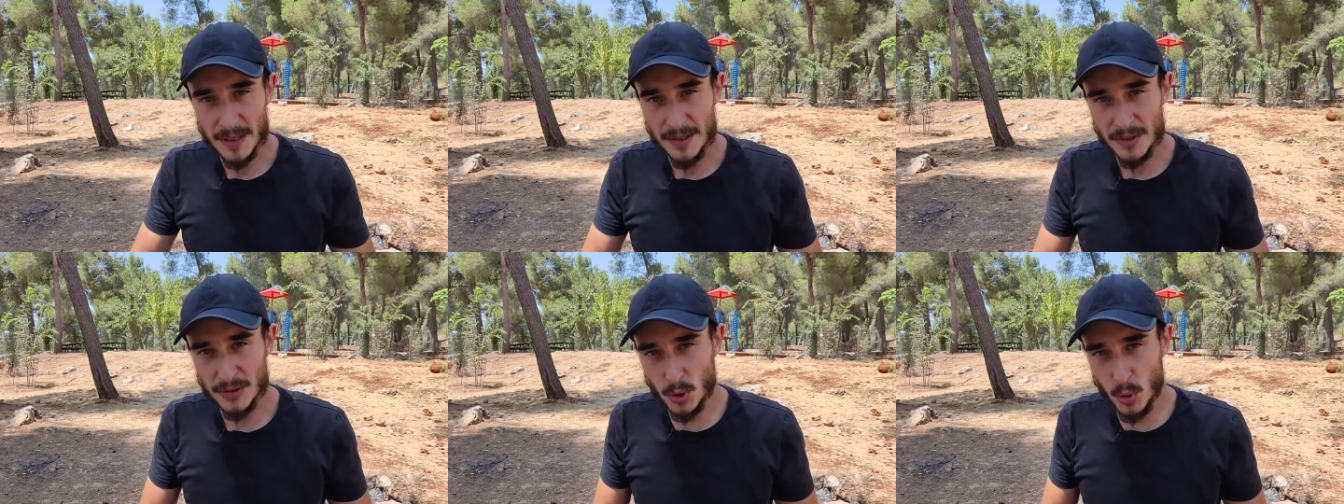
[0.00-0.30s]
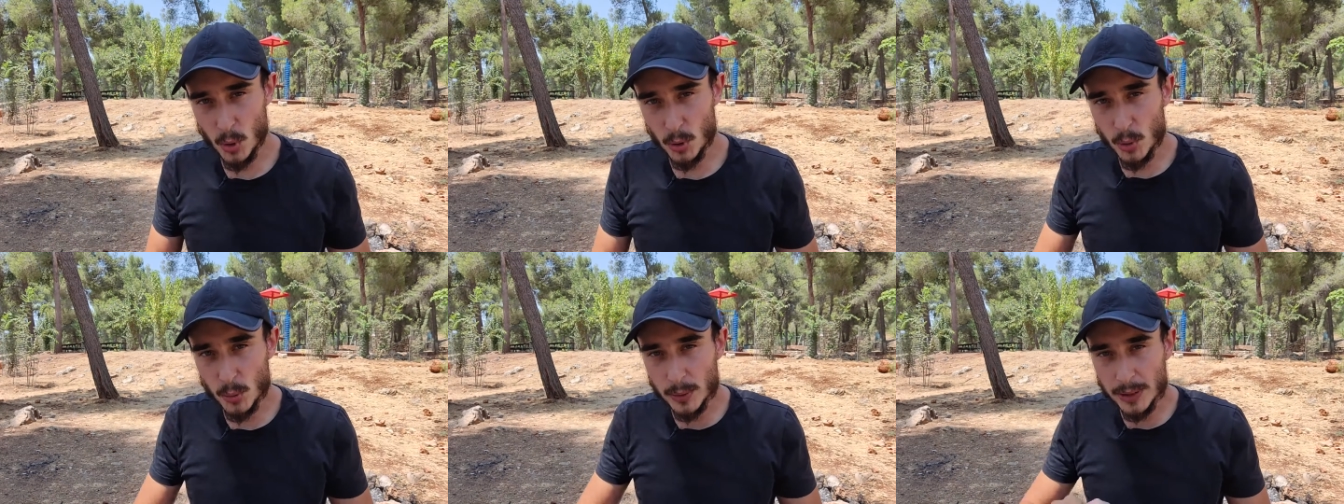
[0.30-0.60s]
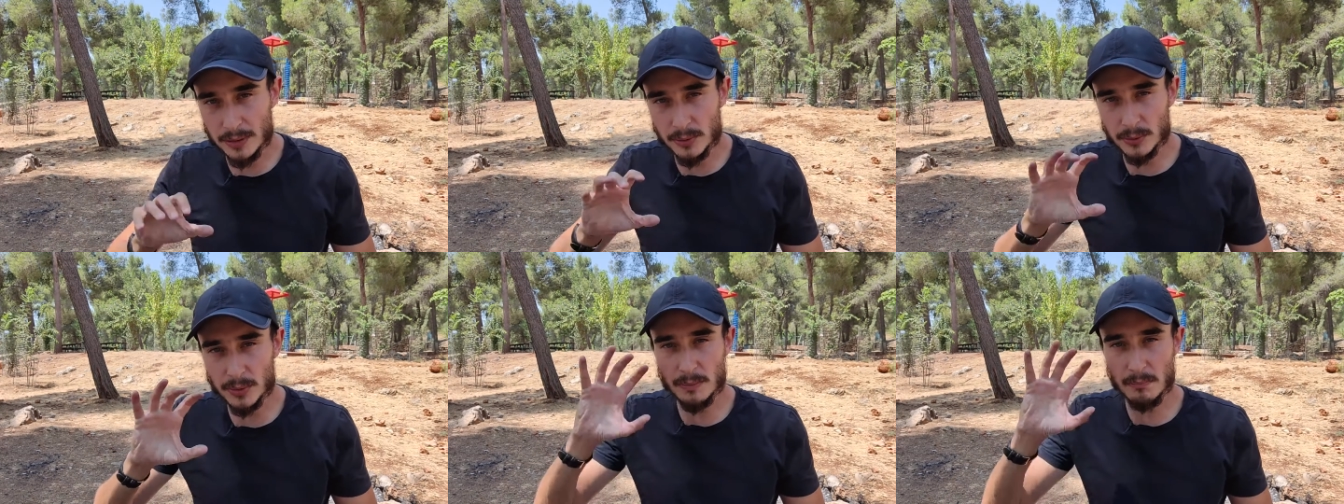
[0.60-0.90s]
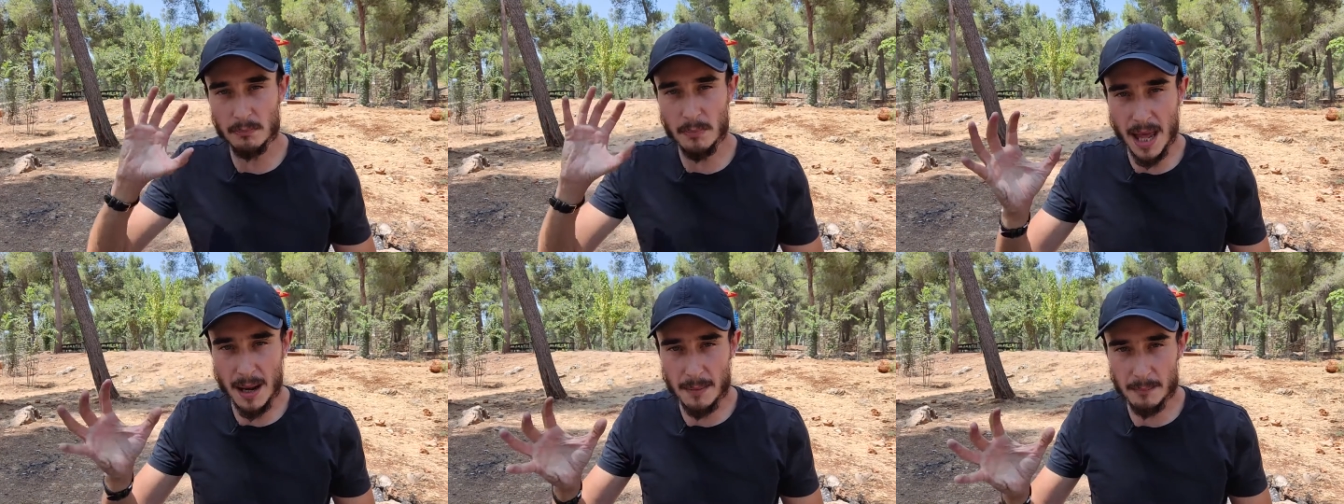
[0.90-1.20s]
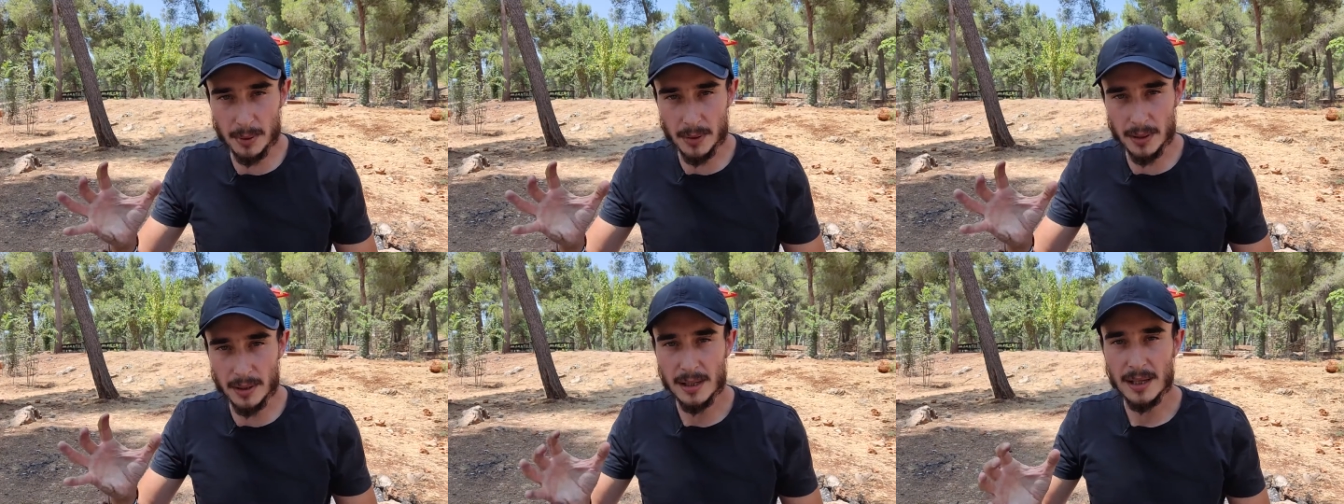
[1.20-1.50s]
So you can
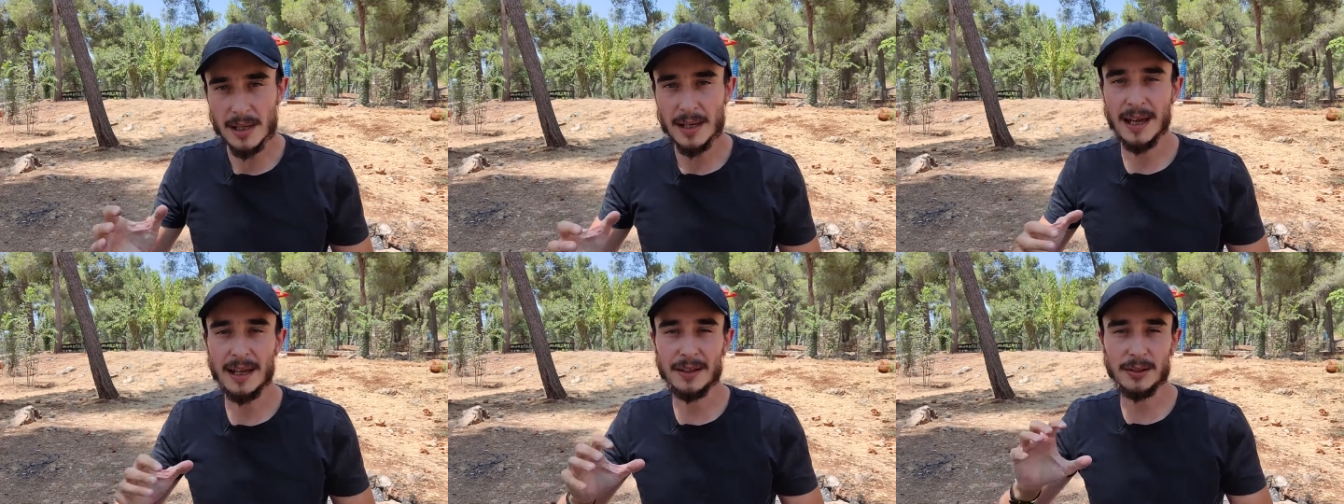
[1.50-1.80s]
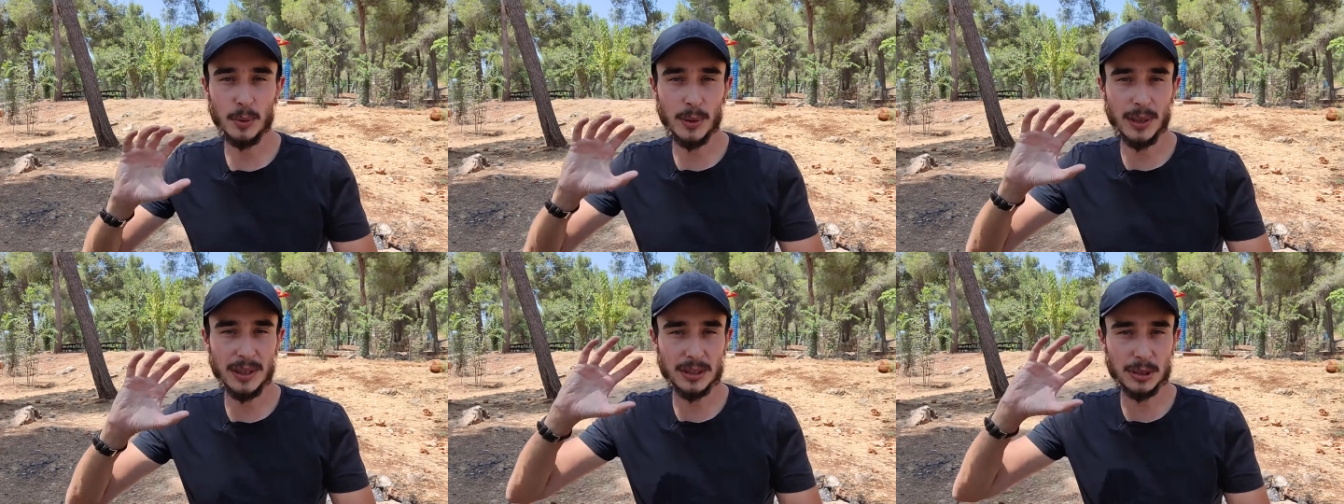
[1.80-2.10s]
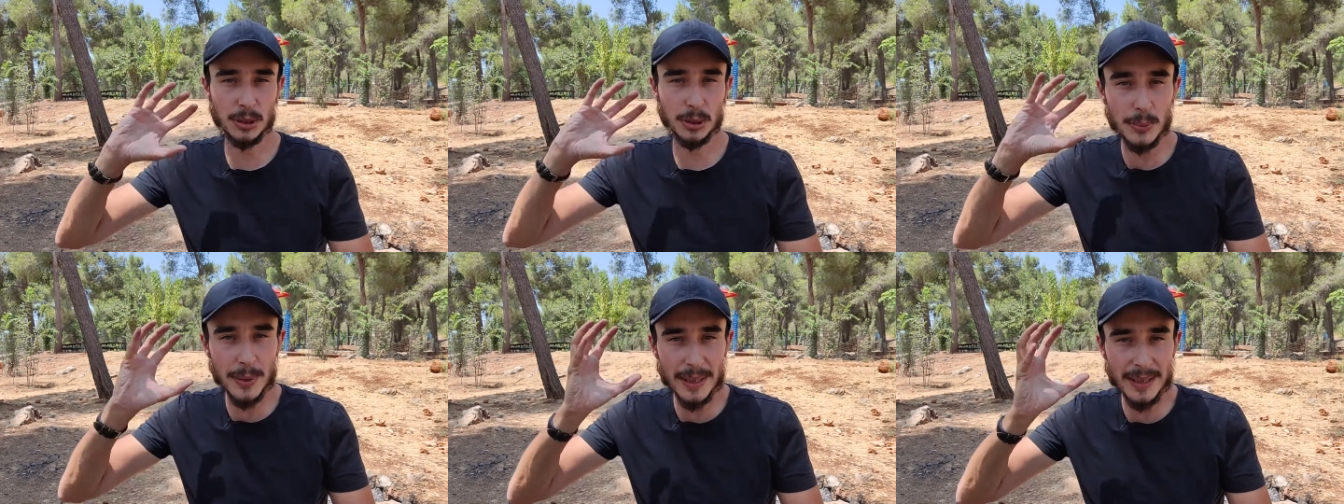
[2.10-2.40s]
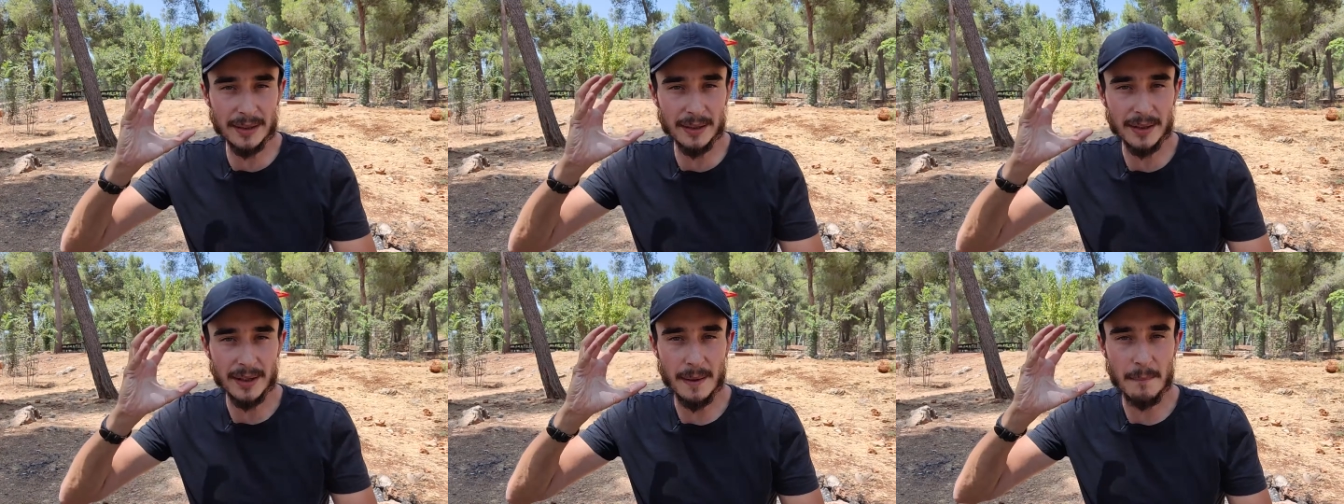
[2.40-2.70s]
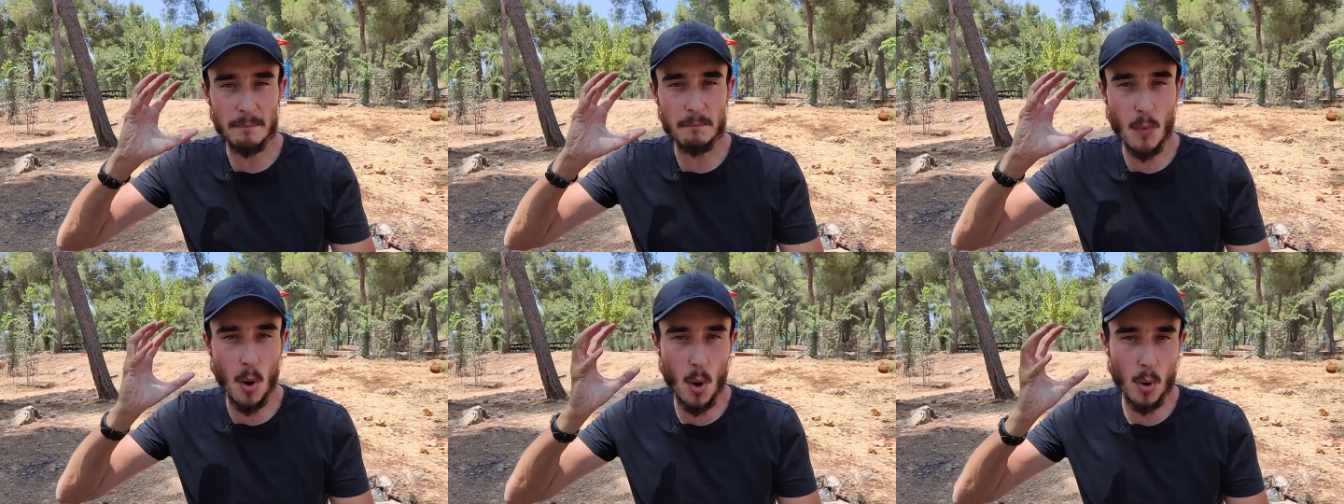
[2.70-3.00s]
remember and you can trigger
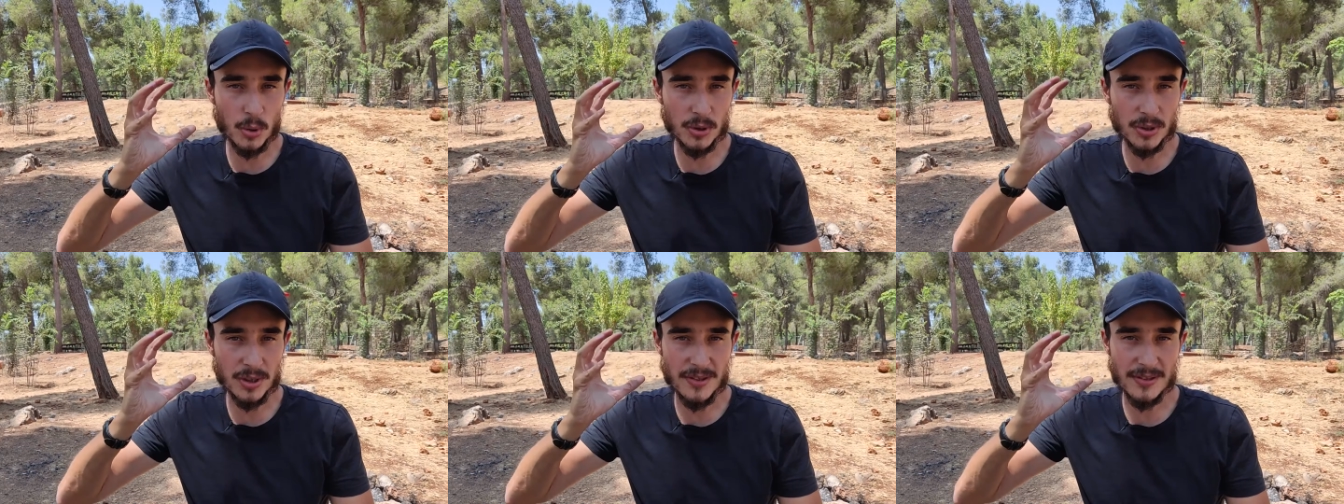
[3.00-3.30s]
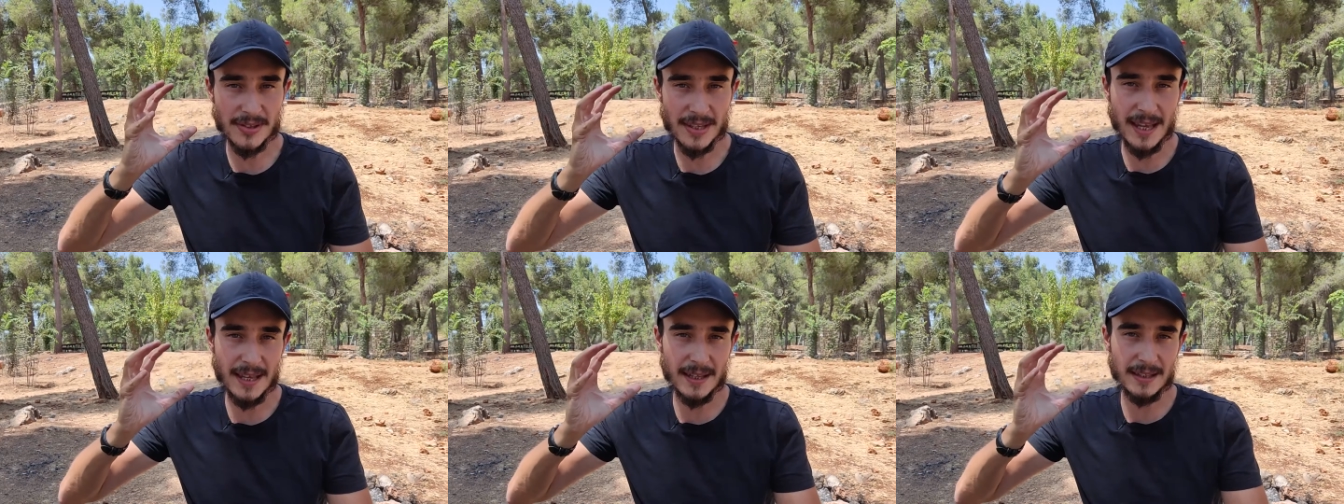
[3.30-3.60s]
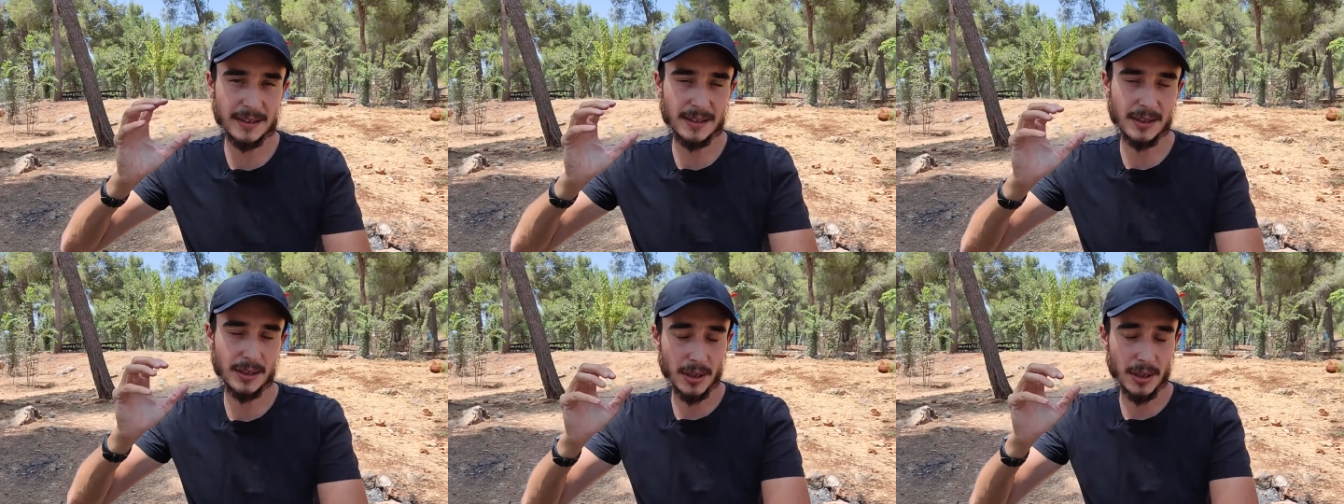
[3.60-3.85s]
emotions and